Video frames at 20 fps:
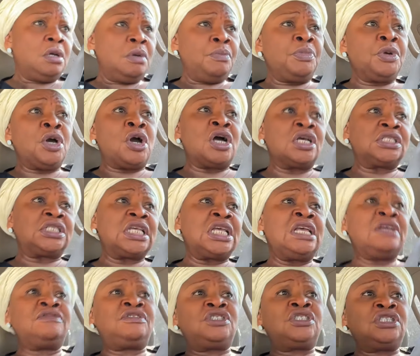because
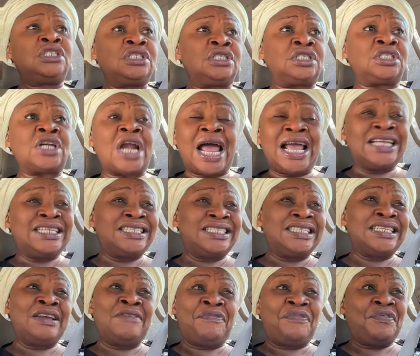if she tries
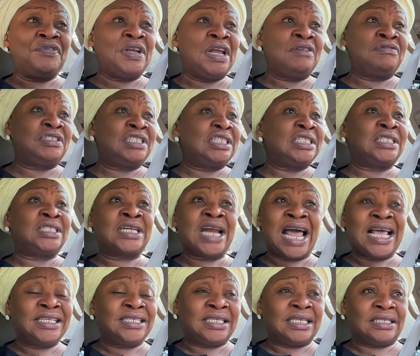
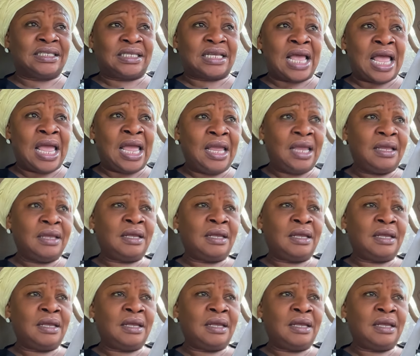it.